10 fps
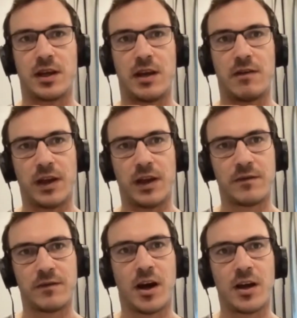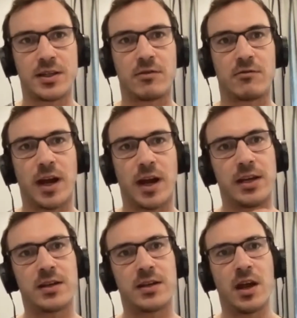if not done
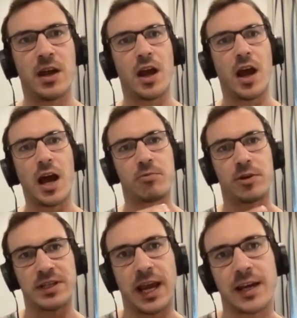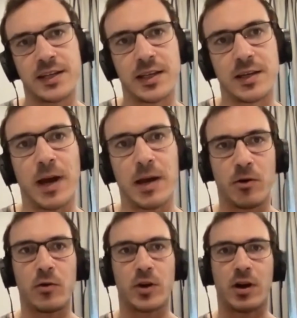right, unprotected by
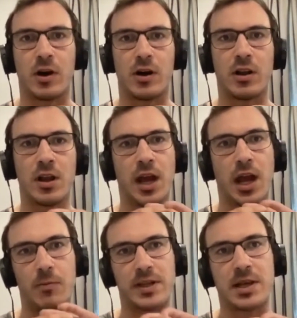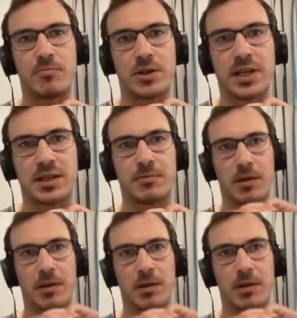protocol. And when it's unprotected by